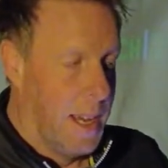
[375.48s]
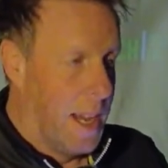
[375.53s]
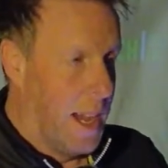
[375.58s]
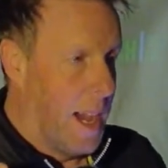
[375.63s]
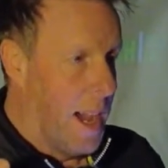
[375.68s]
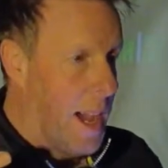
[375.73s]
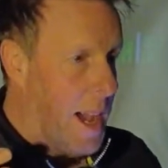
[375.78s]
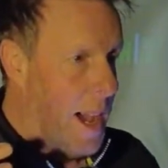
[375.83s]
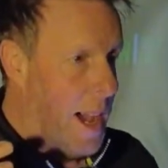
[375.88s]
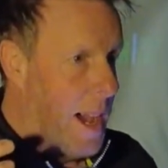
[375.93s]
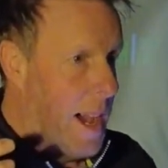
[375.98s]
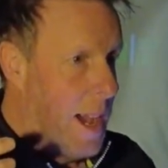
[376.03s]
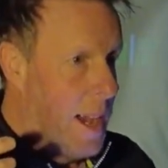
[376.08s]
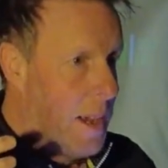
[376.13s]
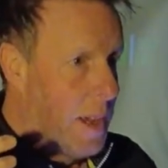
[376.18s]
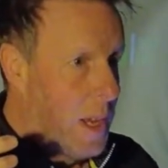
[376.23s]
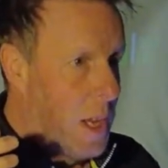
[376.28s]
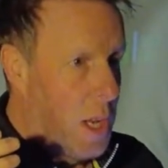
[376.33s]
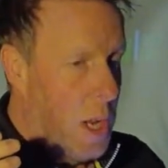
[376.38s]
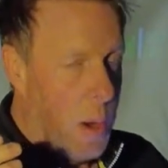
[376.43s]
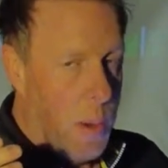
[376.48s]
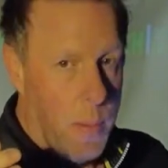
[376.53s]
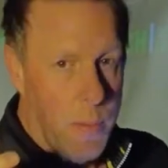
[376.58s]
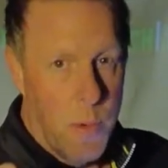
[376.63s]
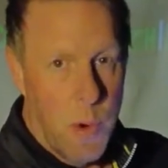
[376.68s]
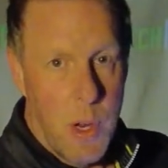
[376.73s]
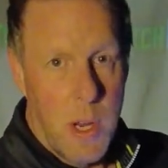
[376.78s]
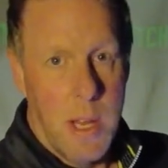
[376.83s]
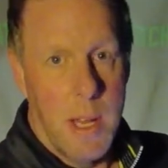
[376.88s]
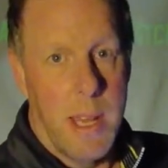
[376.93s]
You know, I'm
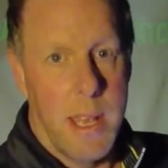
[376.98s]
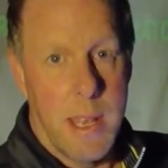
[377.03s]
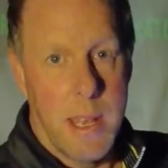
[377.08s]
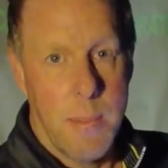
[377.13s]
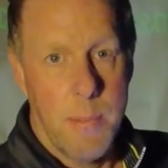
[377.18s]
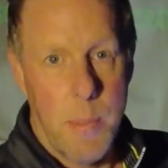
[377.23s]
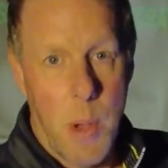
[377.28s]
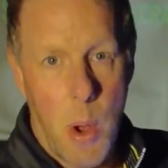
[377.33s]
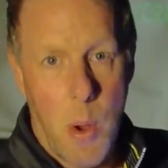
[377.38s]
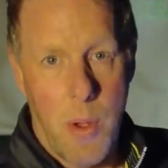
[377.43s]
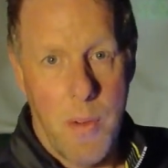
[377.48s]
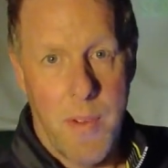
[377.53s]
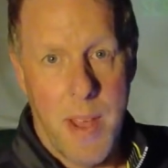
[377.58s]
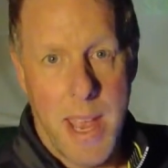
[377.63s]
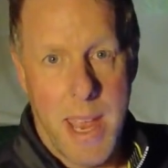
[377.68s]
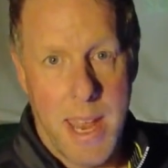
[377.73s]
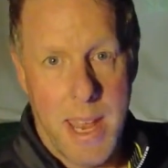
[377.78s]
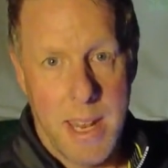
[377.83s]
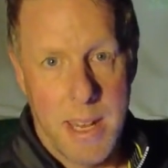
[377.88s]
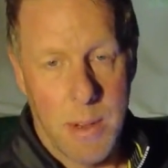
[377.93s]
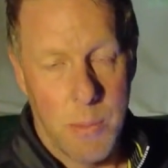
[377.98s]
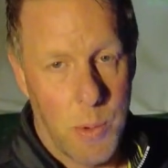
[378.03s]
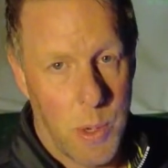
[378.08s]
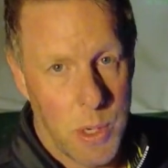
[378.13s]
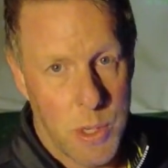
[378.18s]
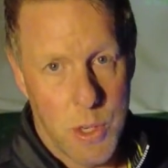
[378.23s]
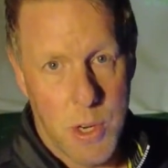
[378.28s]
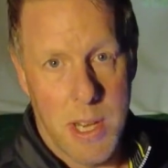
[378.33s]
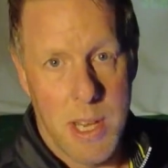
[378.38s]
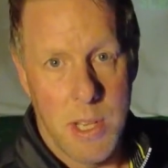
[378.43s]
really motivated and
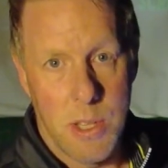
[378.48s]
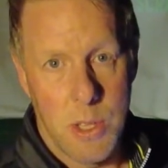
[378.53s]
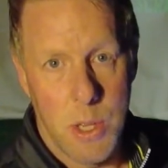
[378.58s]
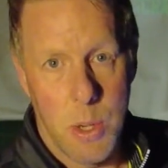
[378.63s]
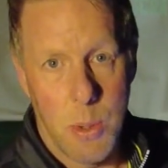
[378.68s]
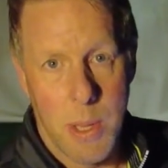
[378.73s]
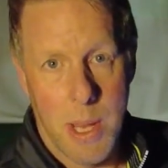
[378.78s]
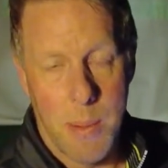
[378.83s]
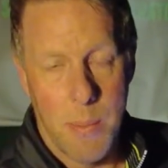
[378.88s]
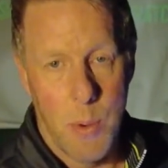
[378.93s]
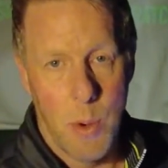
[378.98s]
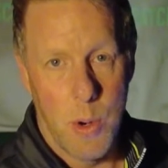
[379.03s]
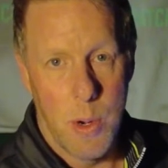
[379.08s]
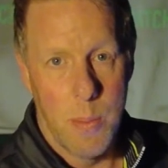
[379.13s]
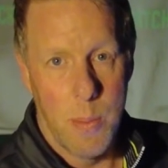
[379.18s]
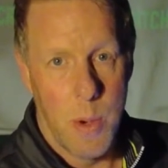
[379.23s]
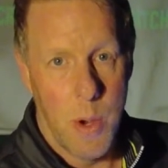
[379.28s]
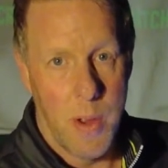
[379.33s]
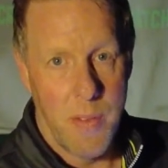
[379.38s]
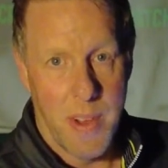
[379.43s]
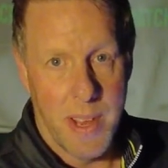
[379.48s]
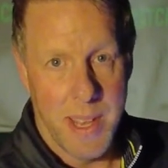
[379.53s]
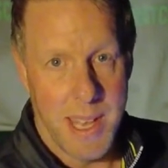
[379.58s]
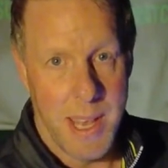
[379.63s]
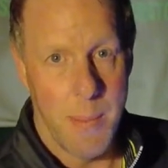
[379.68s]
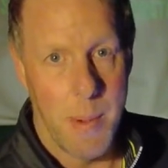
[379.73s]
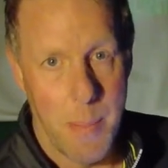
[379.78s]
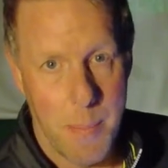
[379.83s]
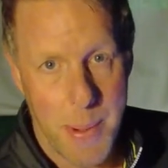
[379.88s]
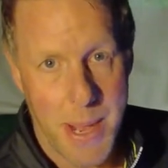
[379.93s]
want to try and do that more and more if I can
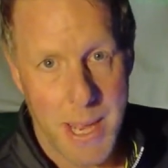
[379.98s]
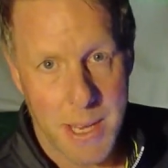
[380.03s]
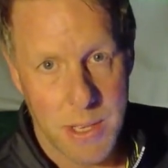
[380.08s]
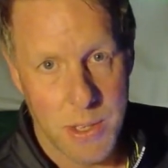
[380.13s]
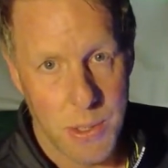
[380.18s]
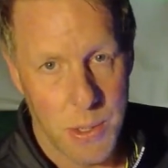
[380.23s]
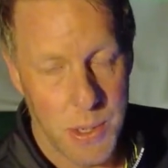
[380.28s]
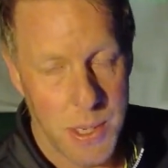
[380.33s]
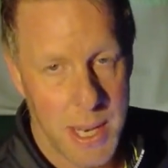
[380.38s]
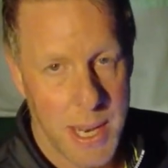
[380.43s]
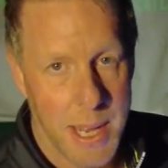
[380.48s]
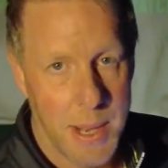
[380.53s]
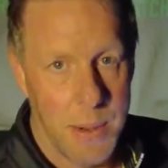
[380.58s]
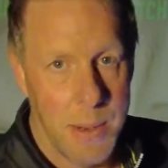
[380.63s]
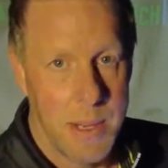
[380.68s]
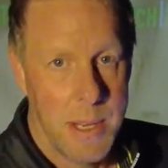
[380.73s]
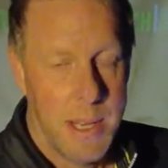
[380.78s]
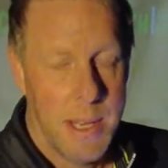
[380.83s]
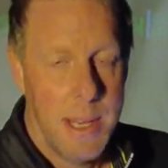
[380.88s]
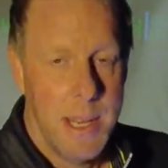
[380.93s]
get my back sorted out.